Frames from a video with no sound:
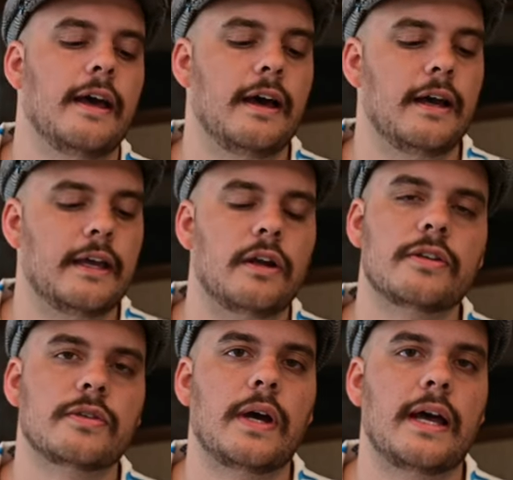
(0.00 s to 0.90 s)
Uh, it
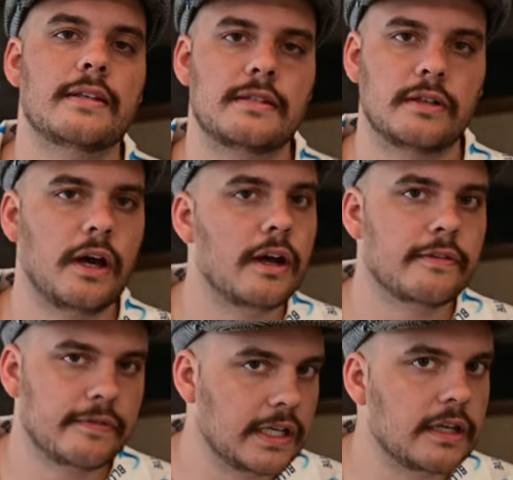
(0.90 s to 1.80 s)
also has
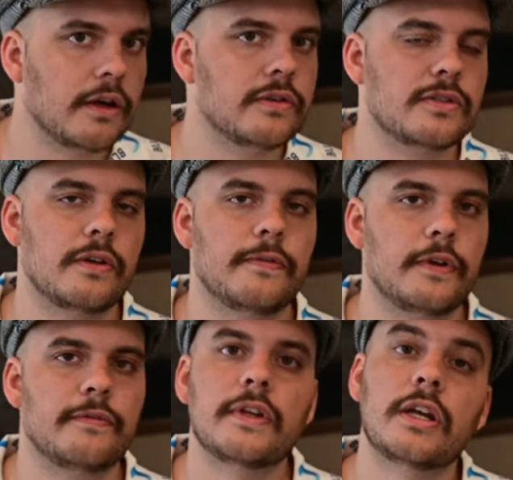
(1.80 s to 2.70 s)
log video, so if
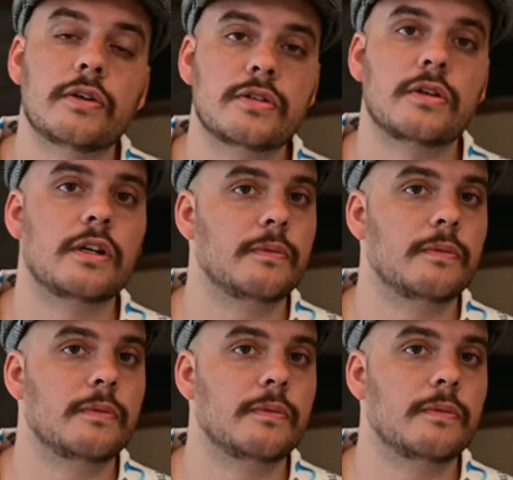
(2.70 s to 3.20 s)
you're a video shooter,